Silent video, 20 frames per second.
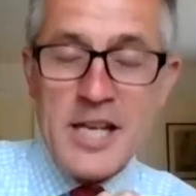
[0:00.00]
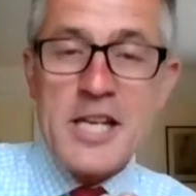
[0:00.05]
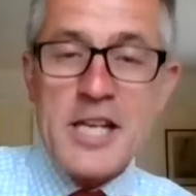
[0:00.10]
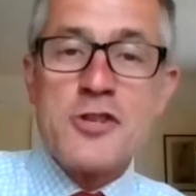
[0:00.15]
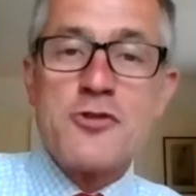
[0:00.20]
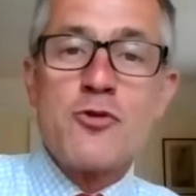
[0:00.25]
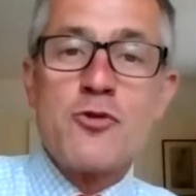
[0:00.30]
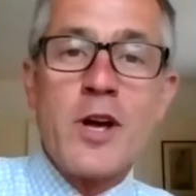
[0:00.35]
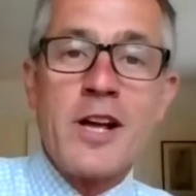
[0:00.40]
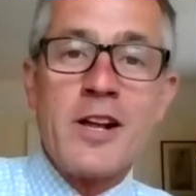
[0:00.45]

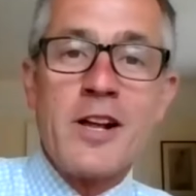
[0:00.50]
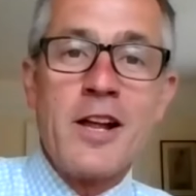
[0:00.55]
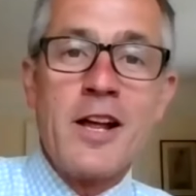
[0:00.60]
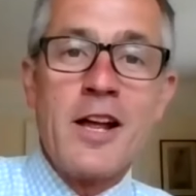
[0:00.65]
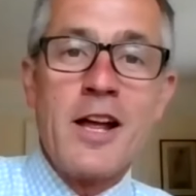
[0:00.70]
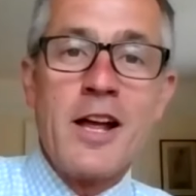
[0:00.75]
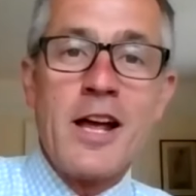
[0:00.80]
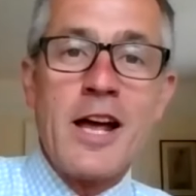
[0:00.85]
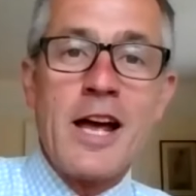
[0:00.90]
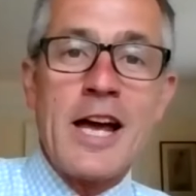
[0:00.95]
Israel,
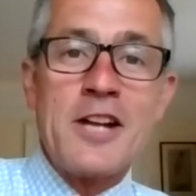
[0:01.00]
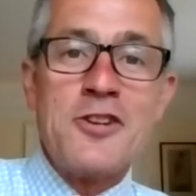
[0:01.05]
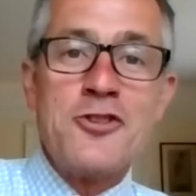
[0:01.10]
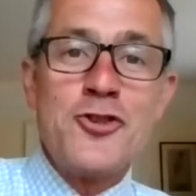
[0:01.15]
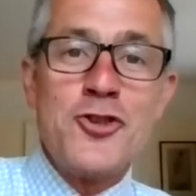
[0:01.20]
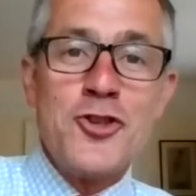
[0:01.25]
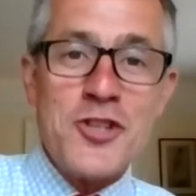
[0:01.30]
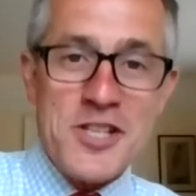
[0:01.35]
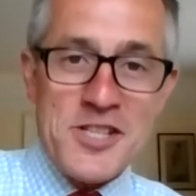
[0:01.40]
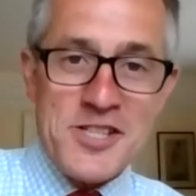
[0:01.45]
and
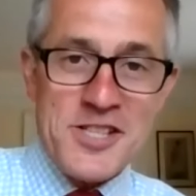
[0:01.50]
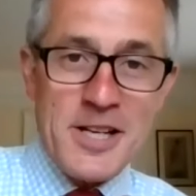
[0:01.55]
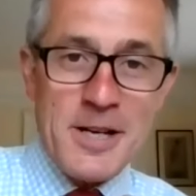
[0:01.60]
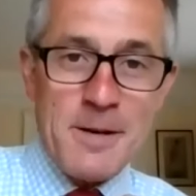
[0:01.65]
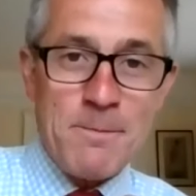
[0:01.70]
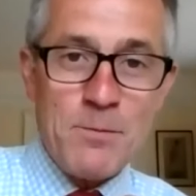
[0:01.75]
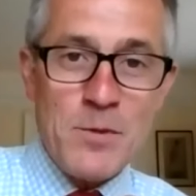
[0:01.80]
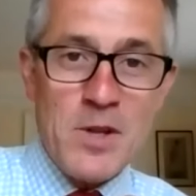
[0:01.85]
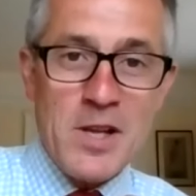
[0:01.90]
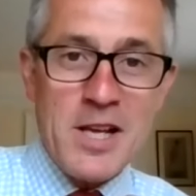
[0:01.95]
Tunisia.
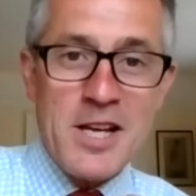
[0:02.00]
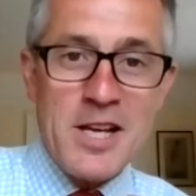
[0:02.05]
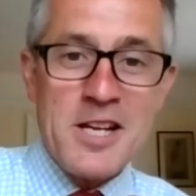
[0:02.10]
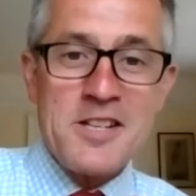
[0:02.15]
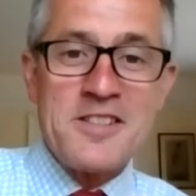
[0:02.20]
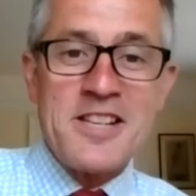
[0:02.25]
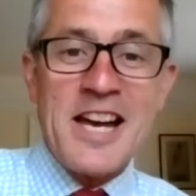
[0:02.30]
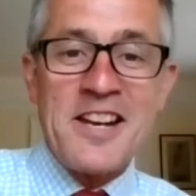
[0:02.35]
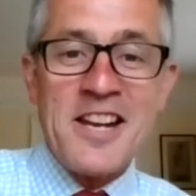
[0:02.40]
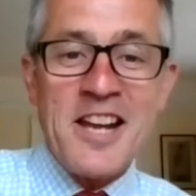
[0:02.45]

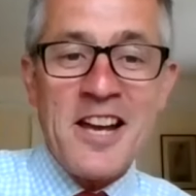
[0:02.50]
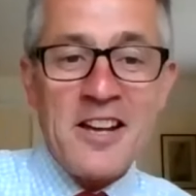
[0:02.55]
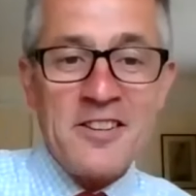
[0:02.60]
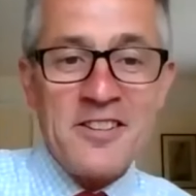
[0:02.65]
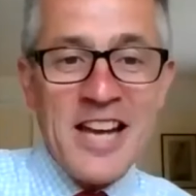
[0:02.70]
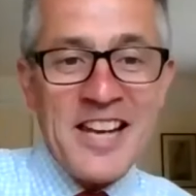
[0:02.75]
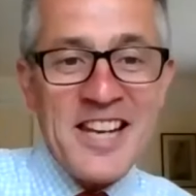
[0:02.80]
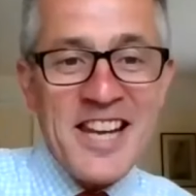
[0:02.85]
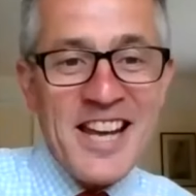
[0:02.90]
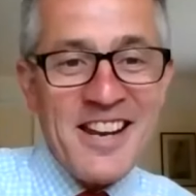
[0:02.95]

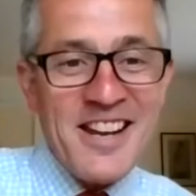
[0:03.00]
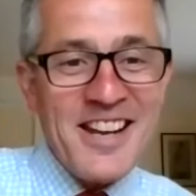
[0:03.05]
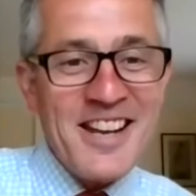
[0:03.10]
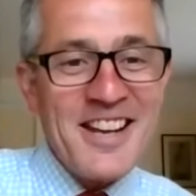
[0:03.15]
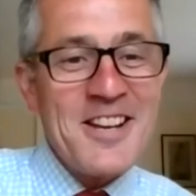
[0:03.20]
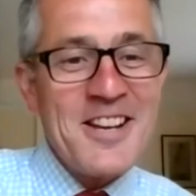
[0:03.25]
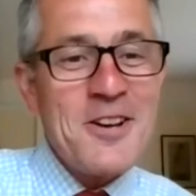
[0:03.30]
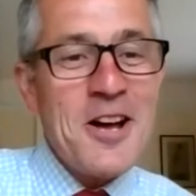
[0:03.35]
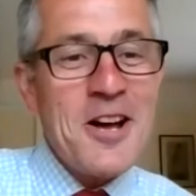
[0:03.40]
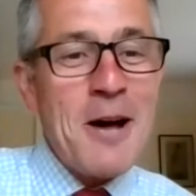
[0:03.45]
Daniela,
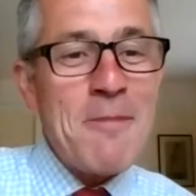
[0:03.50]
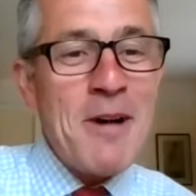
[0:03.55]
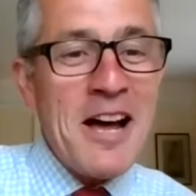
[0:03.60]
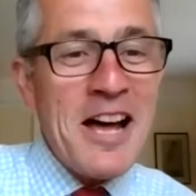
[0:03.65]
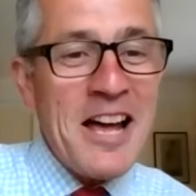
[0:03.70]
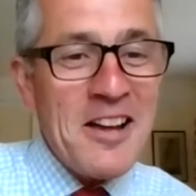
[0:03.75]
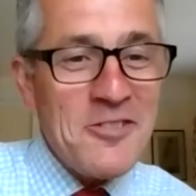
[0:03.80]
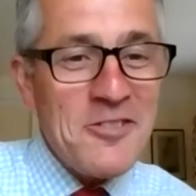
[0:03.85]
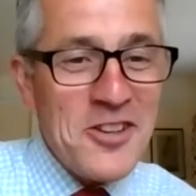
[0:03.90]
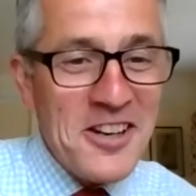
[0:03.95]
I'm
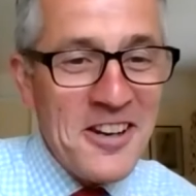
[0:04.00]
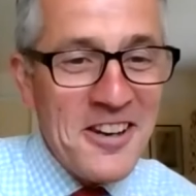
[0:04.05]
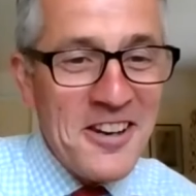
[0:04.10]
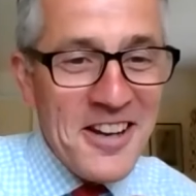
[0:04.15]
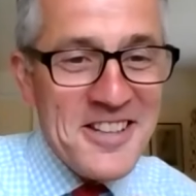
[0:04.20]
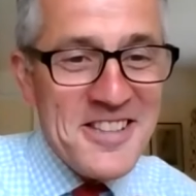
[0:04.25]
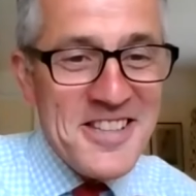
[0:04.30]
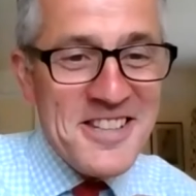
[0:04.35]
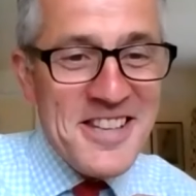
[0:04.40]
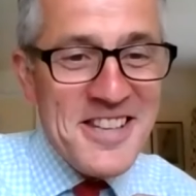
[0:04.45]

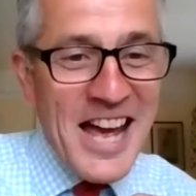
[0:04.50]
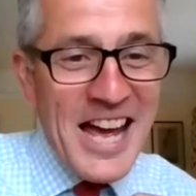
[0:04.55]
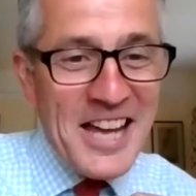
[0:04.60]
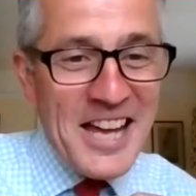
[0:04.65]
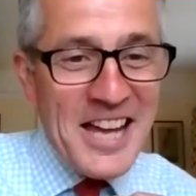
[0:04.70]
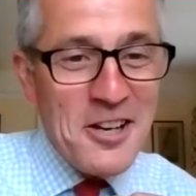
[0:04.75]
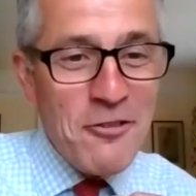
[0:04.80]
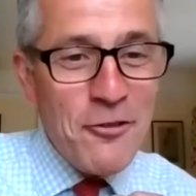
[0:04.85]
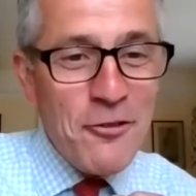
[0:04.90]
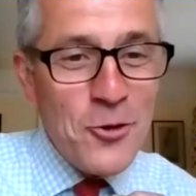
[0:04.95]
delighted to
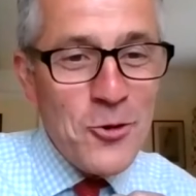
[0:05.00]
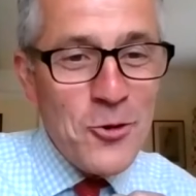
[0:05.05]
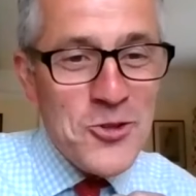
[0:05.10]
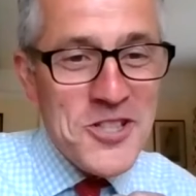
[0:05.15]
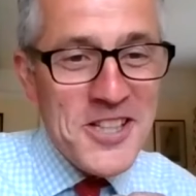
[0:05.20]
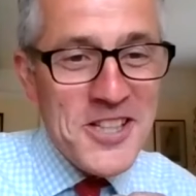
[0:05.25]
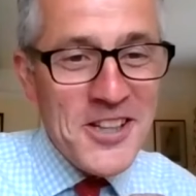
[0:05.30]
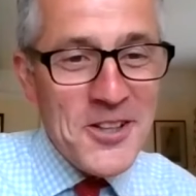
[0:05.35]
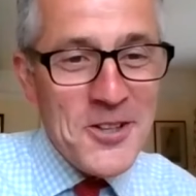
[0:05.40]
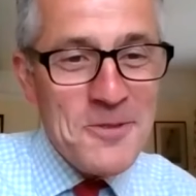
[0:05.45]
hand the floor
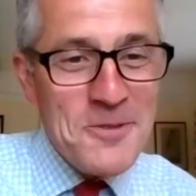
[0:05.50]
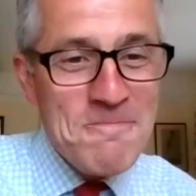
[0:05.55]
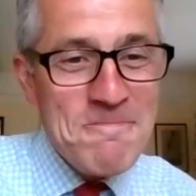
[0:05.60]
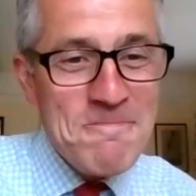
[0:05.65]
to you.